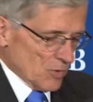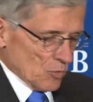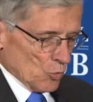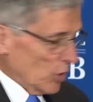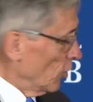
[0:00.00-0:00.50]

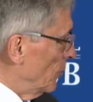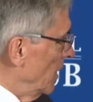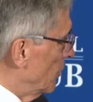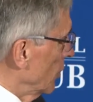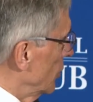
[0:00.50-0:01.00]
real
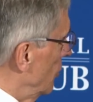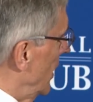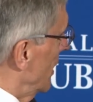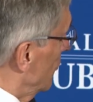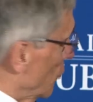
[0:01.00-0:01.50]
people who
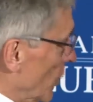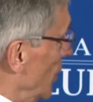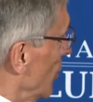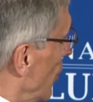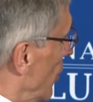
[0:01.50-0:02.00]
have
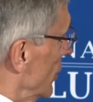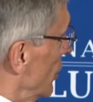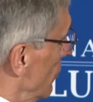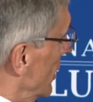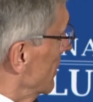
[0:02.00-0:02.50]
real
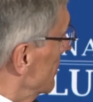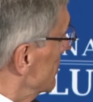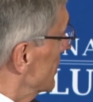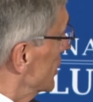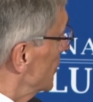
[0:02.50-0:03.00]
ongoing
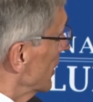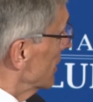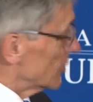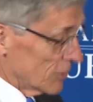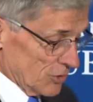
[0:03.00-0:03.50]

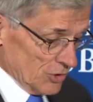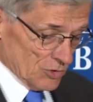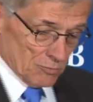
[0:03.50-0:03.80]
experiences too.